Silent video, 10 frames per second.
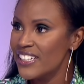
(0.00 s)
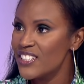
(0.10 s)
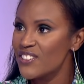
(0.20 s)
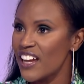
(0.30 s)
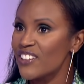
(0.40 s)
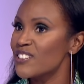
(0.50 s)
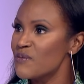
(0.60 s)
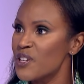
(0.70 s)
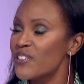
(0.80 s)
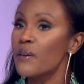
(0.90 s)
she's like, I got some
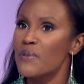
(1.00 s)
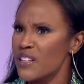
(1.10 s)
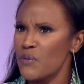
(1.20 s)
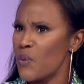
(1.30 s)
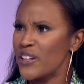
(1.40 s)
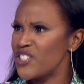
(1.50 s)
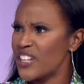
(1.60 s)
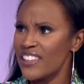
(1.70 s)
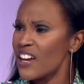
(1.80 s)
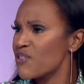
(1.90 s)
chewing gum. I was like, well, where did you
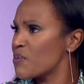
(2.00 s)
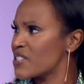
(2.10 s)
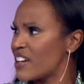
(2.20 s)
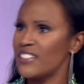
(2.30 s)
get that from? Because I